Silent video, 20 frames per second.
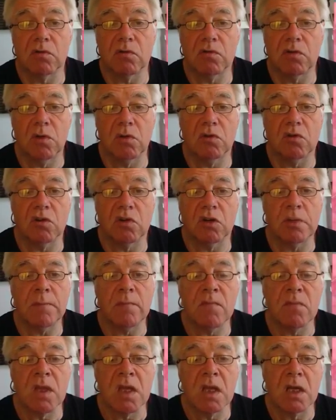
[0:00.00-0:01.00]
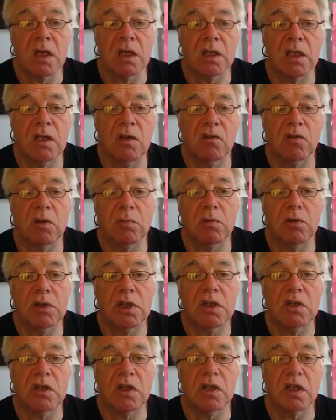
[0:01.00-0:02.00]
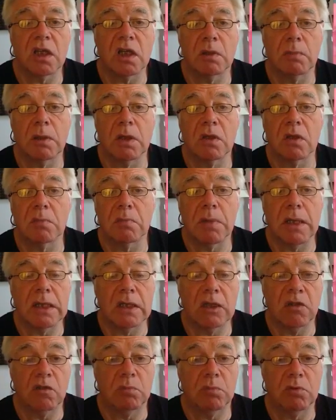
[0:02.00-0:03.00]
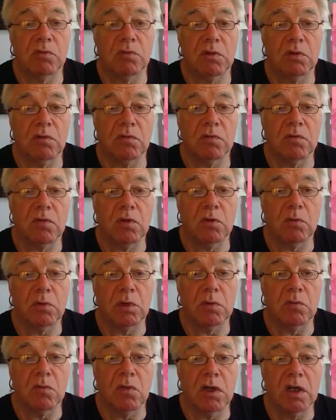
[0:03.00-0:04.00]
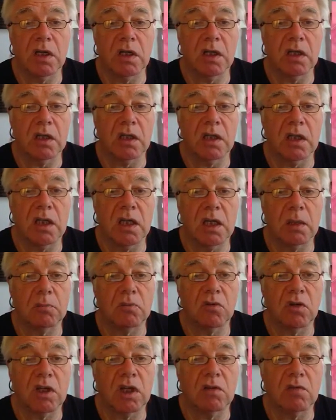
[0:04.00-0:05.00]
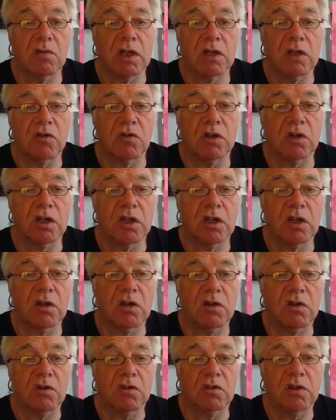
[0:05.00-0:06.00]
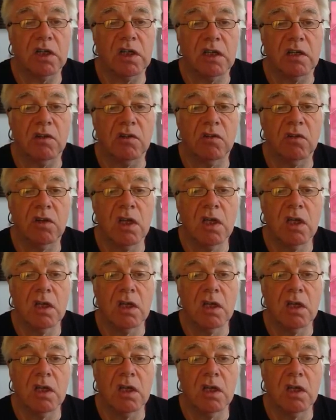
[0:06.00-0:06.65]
future, and he said we need to think about the balance between following where the uptake of electric cars is